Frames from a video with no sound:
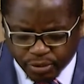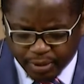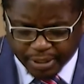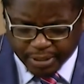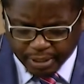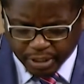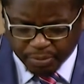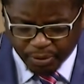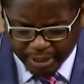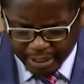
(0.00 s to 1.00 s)
to us this
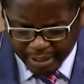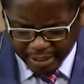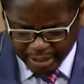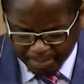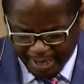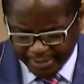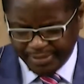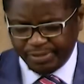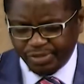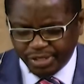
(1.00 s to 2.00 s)
morning in this
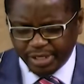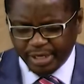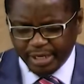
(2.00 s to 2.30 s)
passage.